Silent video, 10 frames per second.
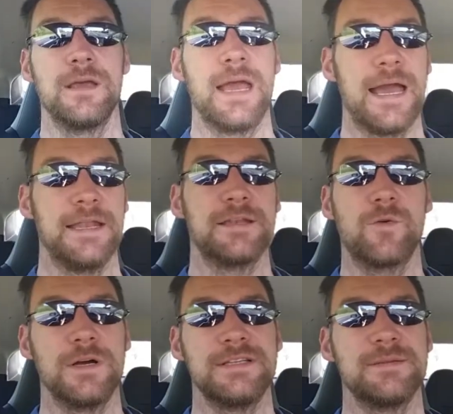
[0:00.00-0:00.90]
And
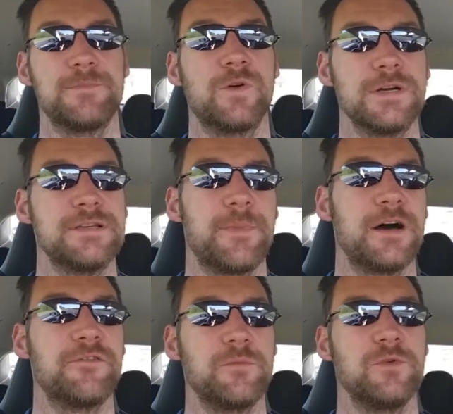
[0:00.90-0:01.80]
quite apart
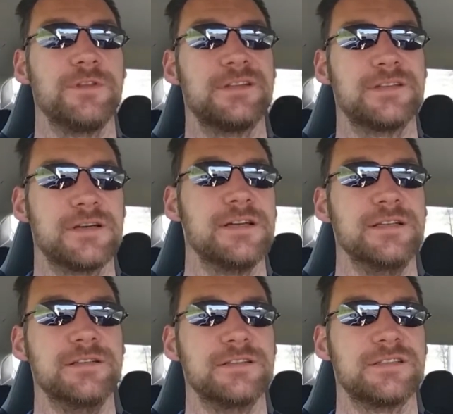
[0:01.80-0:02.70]
from all the
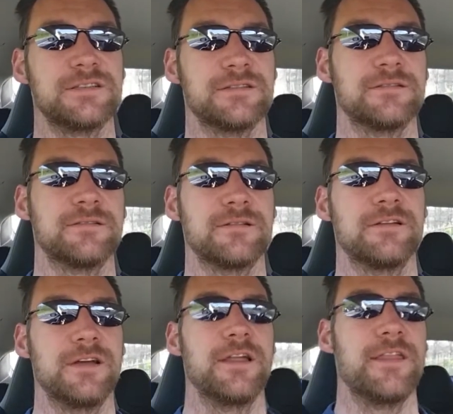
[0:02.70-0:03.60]
science
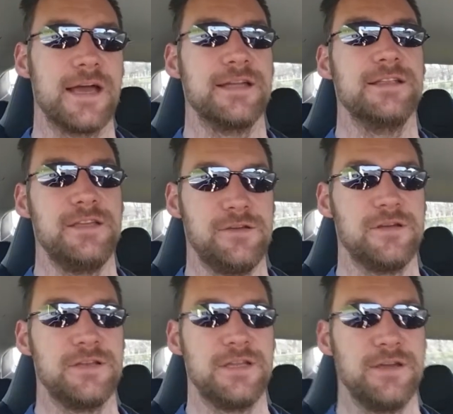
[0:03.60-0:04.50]
that you can
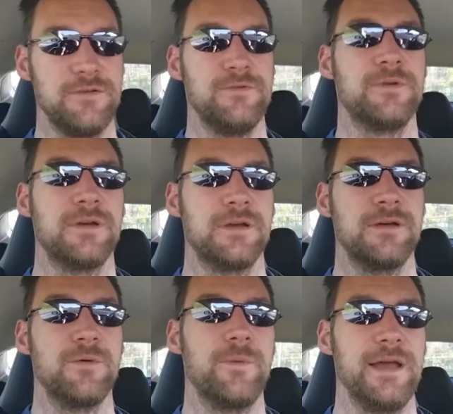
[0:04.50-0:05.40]
do
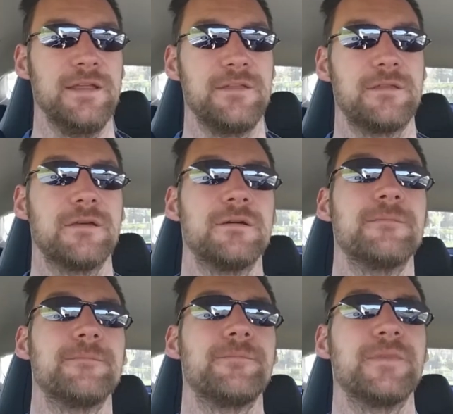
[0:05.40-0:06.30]
with
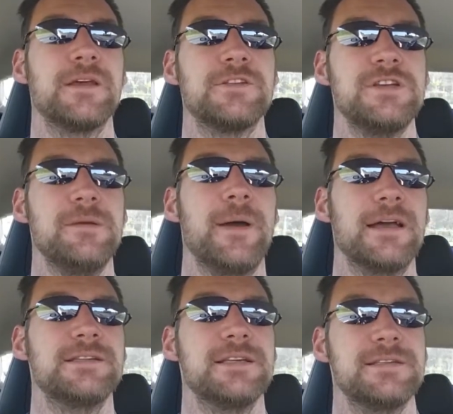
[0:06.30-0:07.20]
cheap
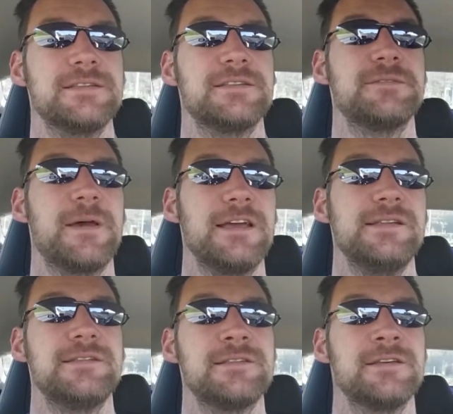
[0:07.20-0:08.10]
access to
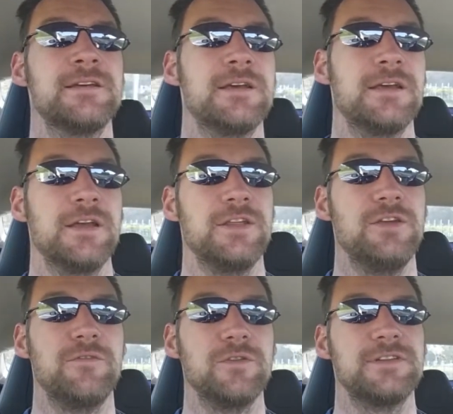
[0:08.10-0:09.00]
space, you've
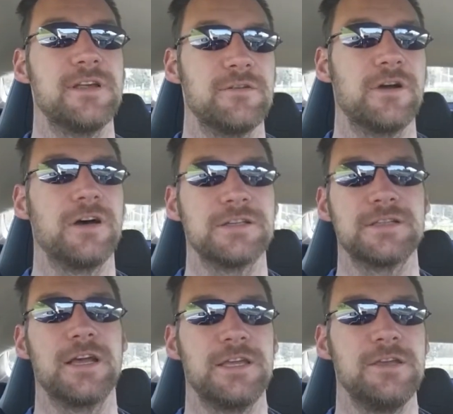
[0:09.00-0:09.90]
also got a
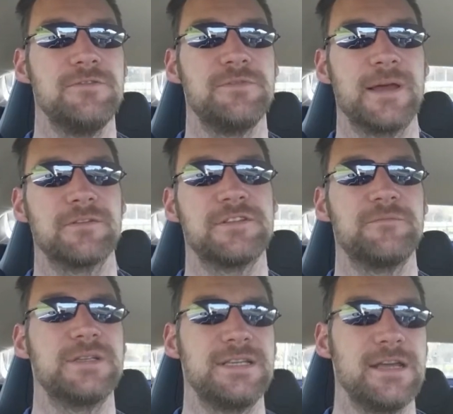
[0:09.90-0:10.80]
huge amount of
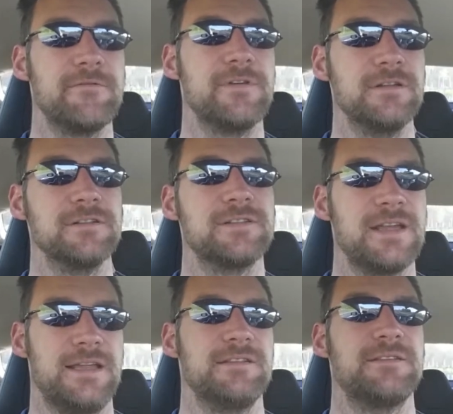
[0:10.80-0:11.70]
materials
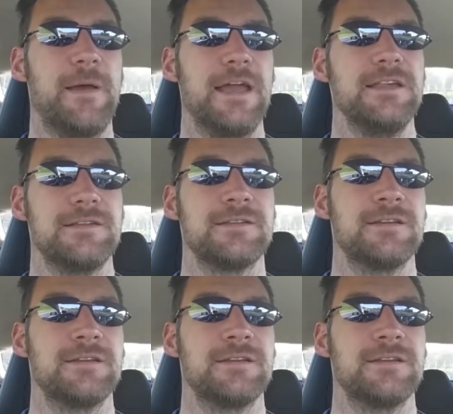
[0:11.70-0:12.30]
in space,